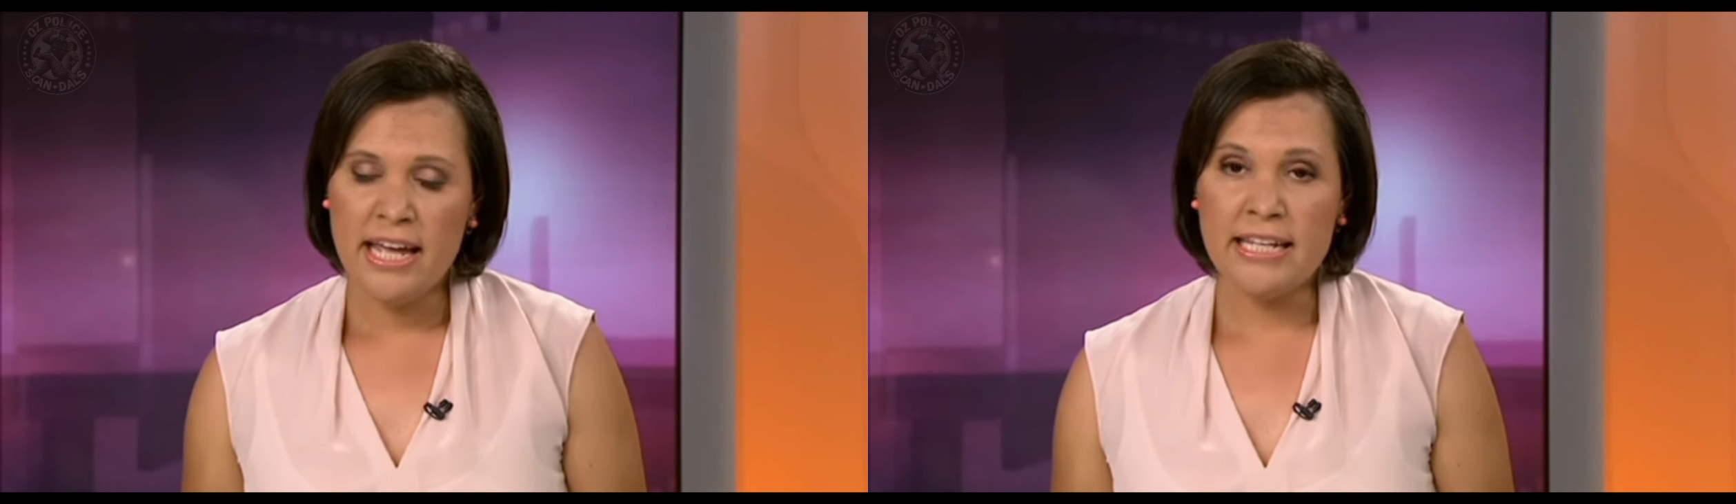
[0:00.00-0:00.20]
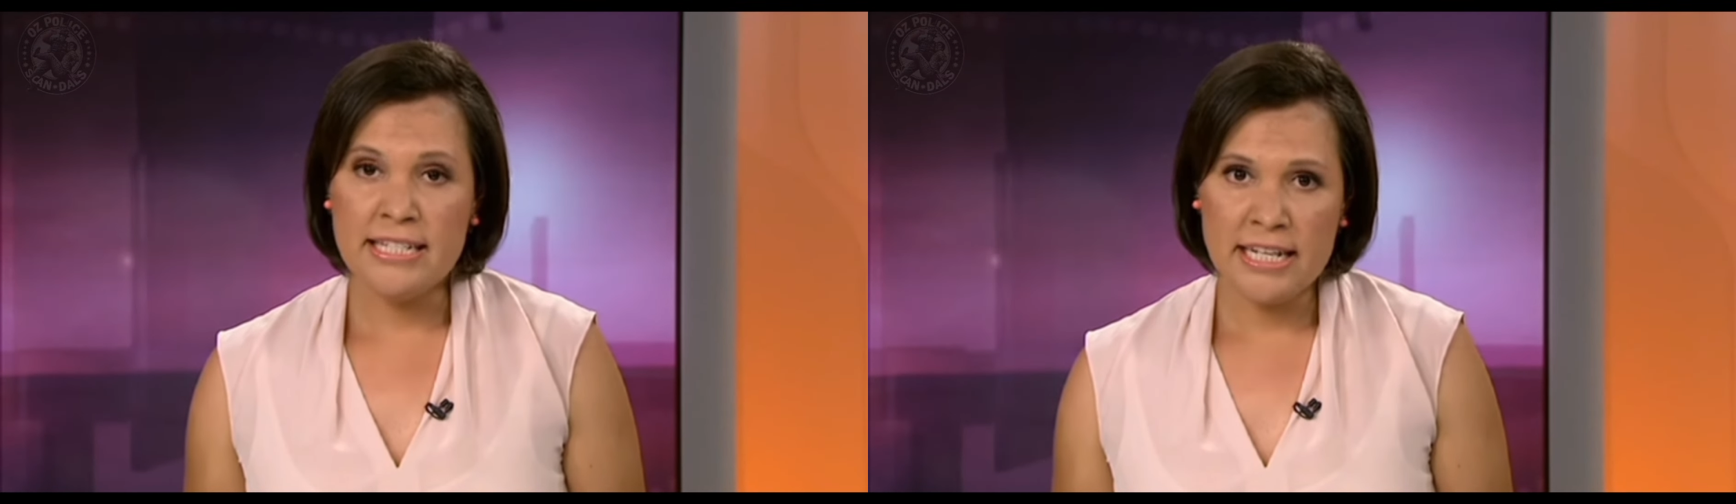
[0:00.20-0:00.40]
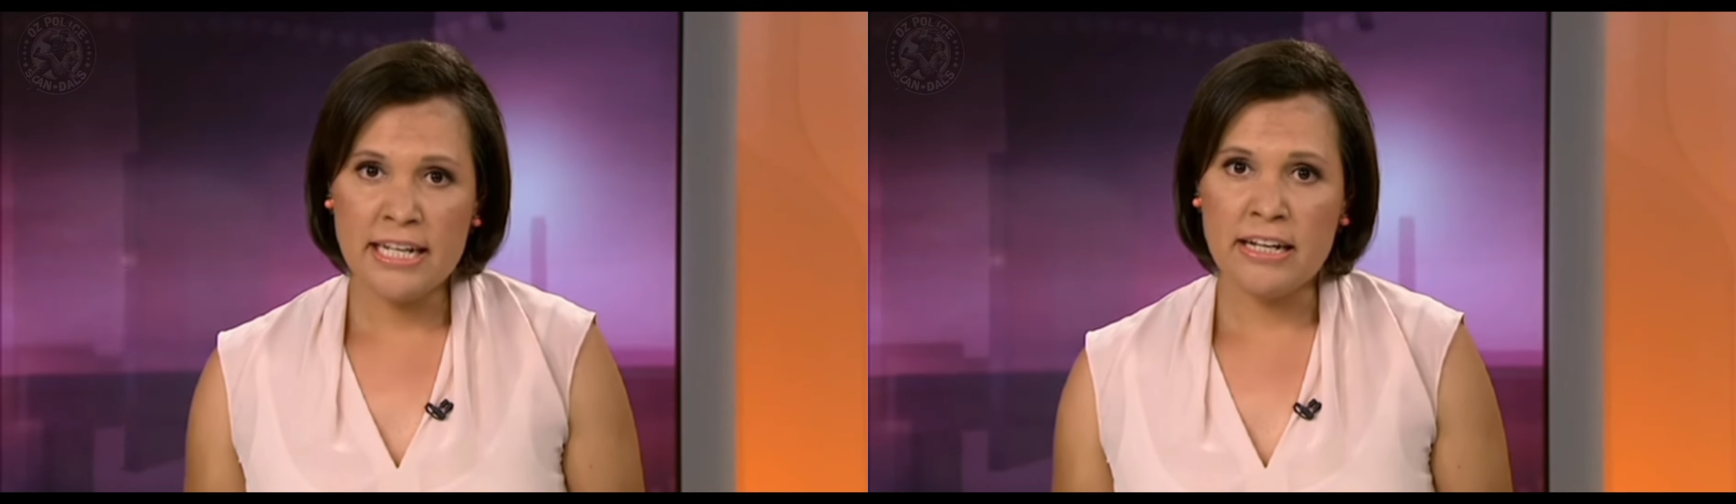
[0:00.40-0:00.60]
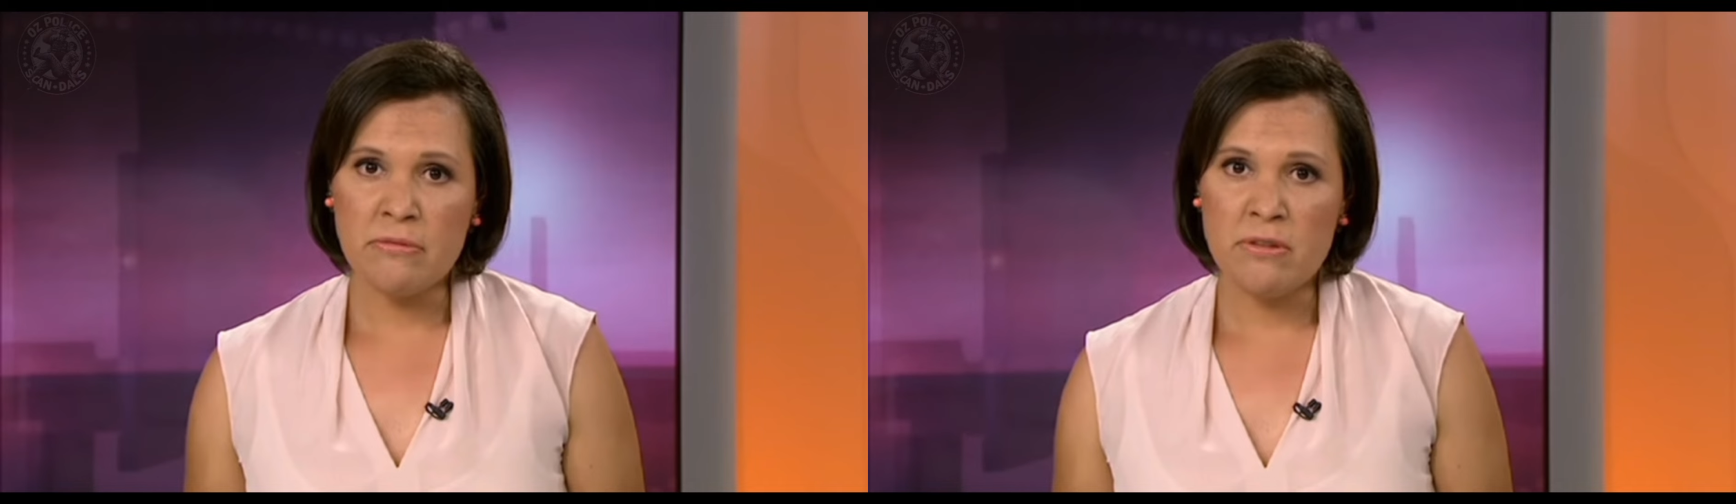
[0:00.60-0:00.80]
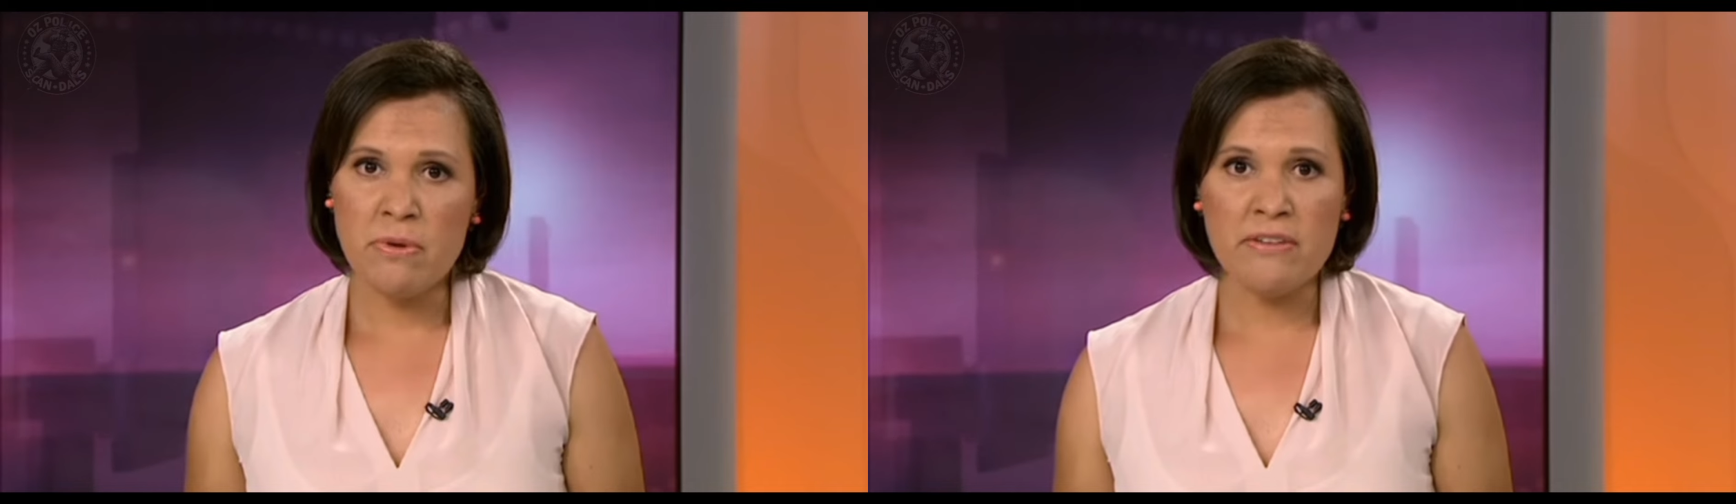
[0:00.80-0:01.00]
in
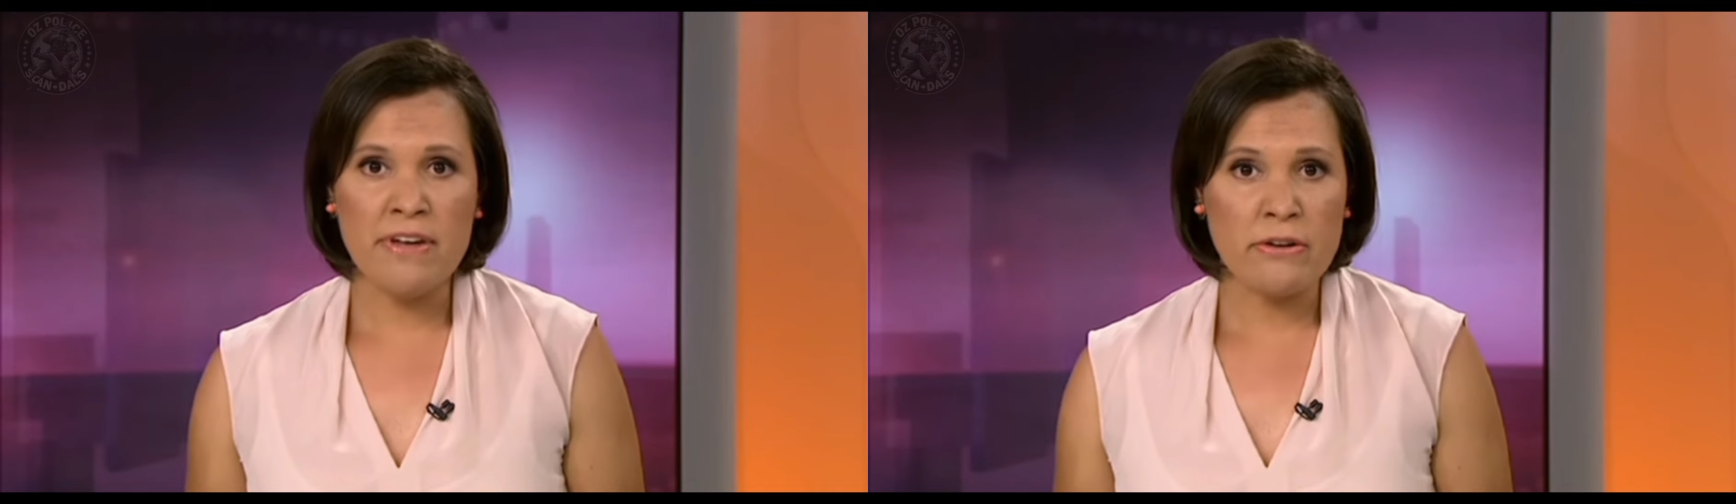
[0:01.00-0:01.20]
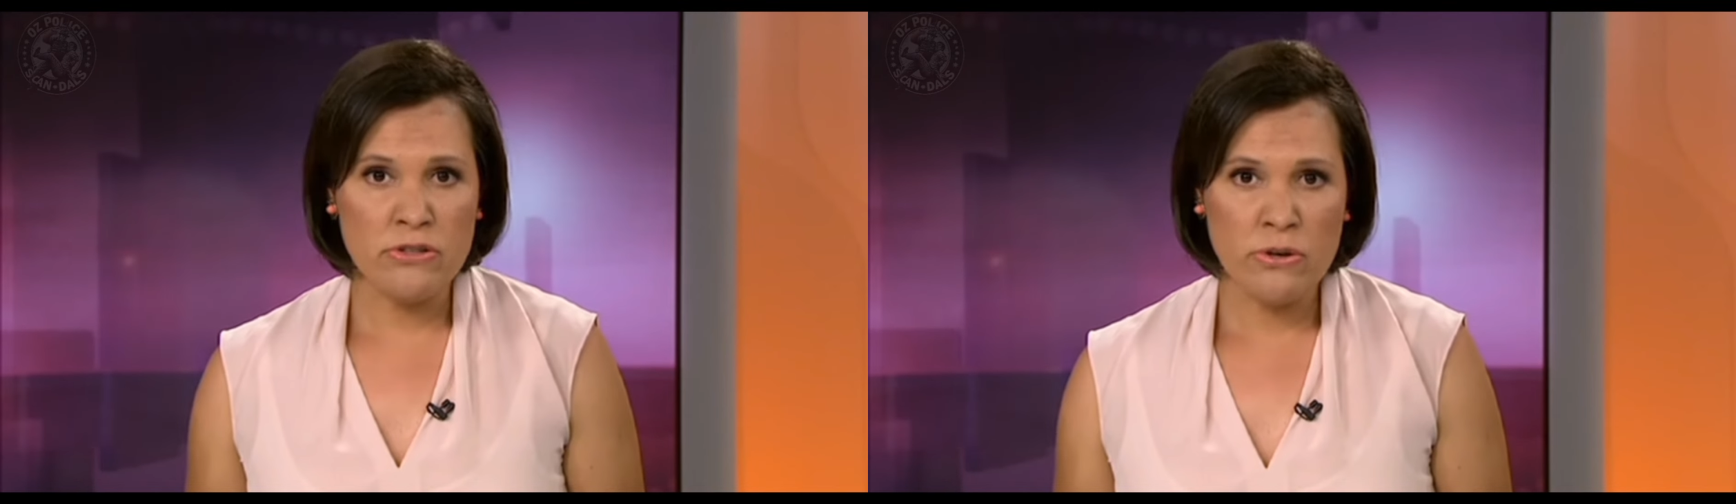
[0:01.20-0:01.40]
dealing with one of our